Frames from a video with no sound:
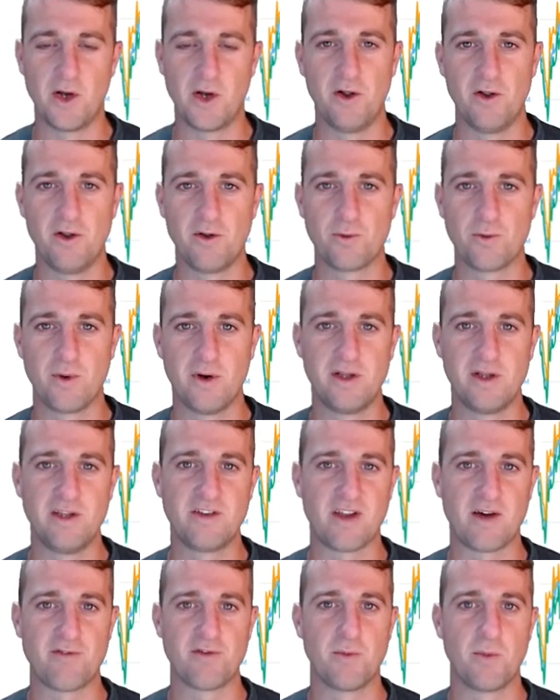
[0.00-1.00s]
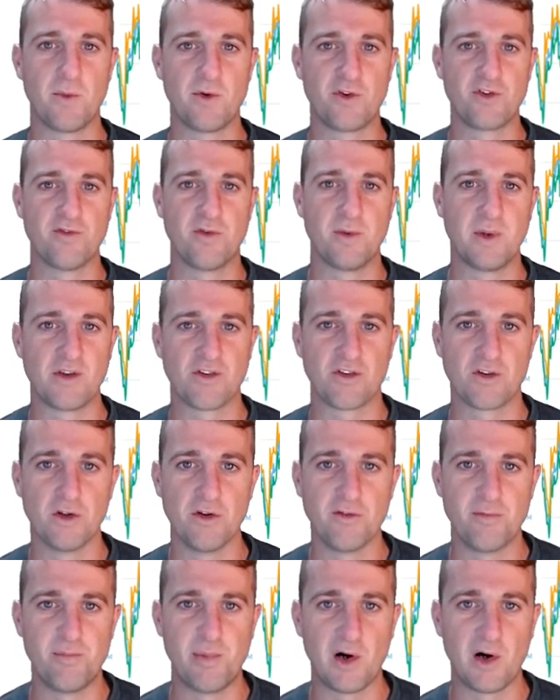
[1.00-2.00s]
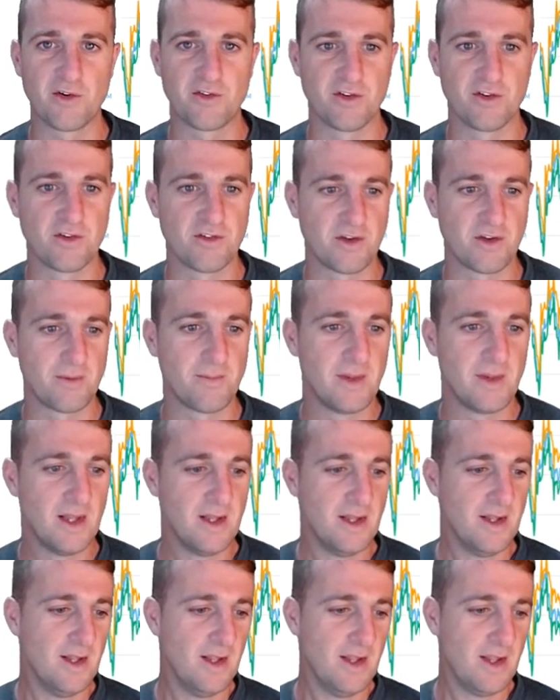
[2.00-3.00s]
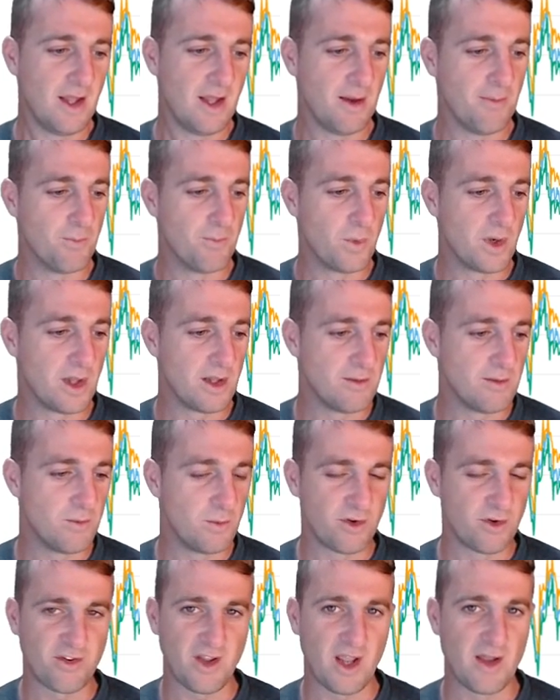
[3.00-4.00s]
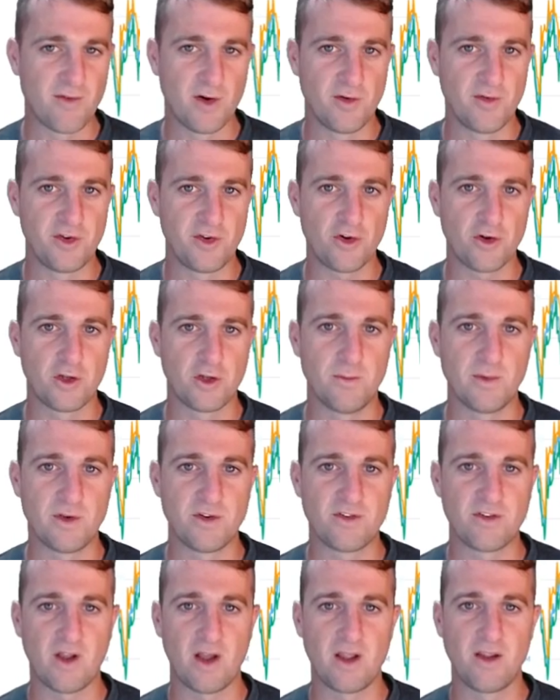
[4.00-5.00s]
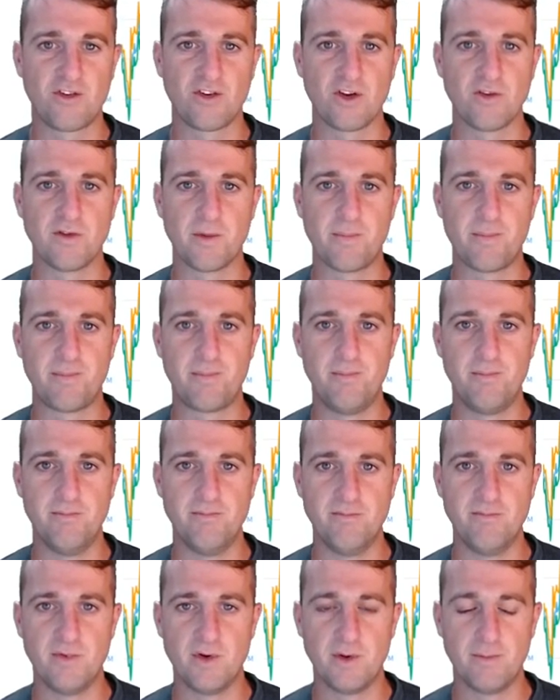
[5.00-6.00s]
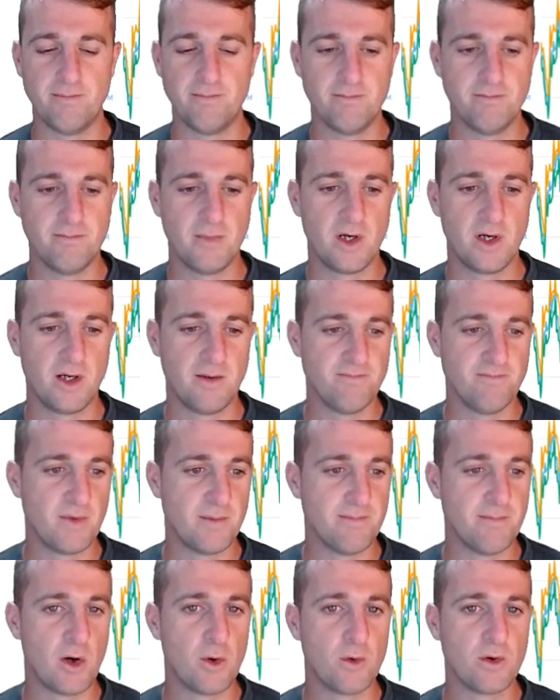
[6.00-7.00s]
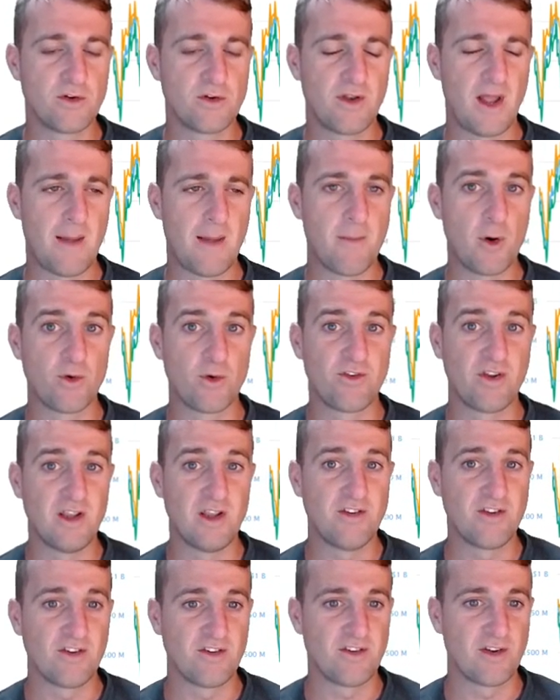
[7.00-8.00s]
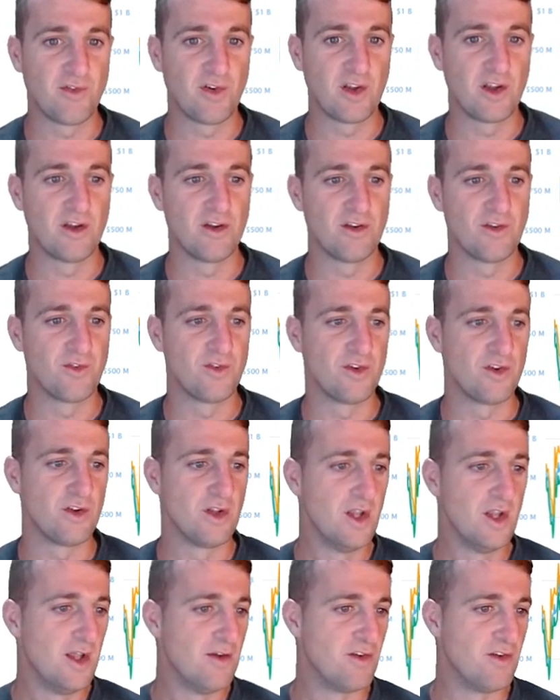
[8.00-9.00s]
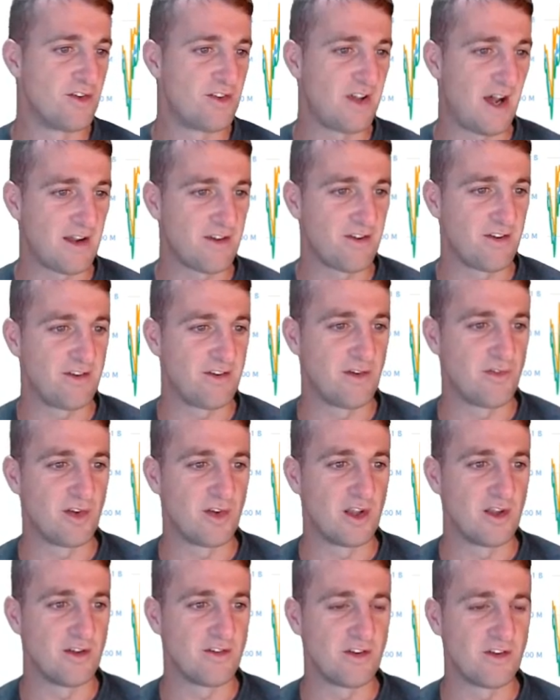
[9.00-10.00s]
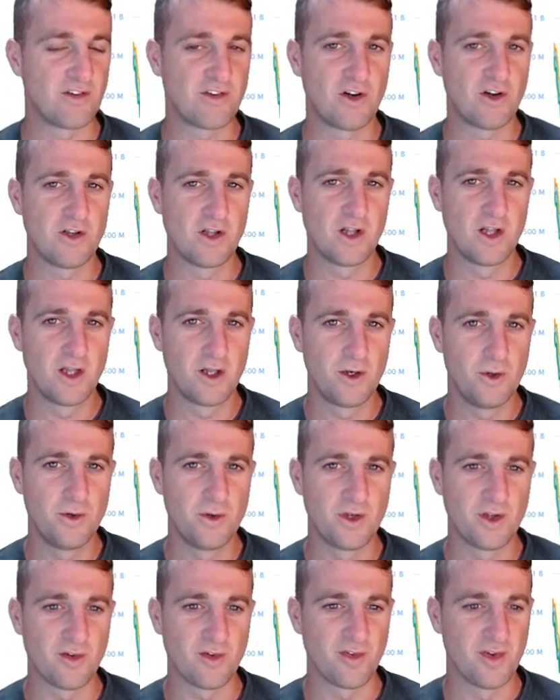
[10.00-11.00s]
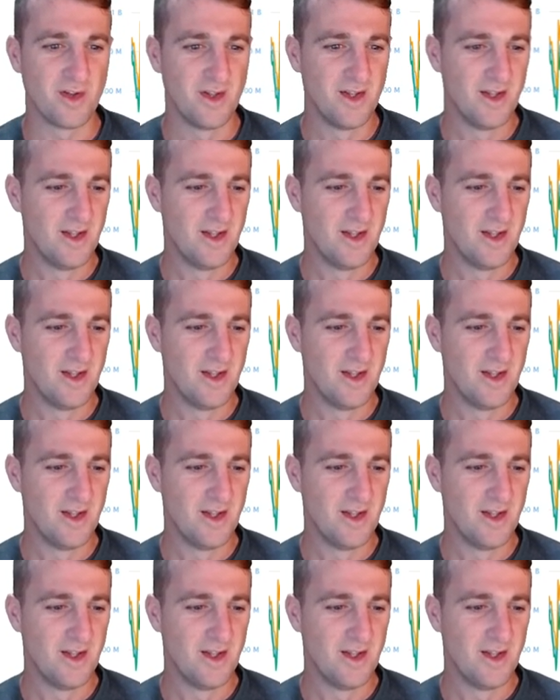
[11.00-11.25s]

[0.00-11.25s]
always have them. We shove in as glove boxes, and we save all the documentation, the MOT certificates, the tax certificates. It's all a load of